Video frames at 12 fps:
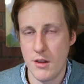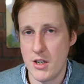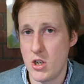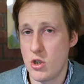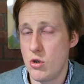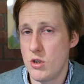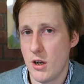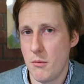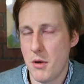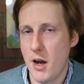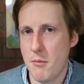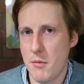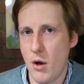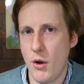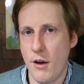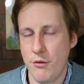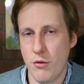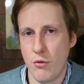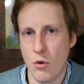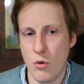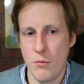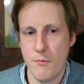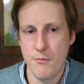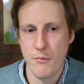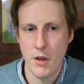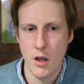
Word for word: This is using a bind mount after all.